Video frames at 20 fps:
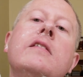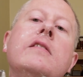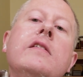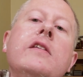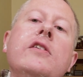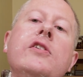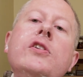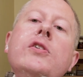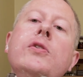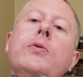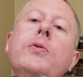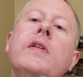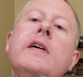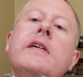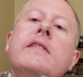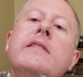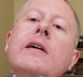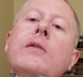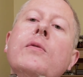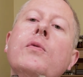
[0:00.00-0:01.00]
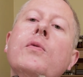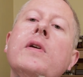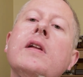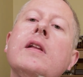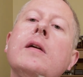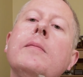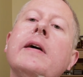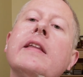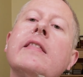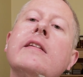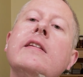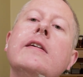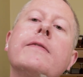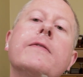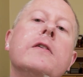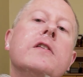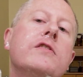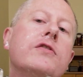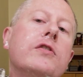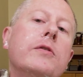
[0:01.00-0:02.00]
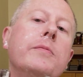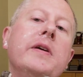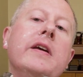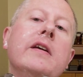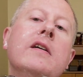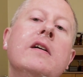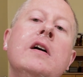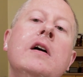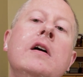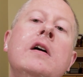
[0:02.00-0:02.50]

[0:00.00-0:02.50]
the two things that really make the difference for me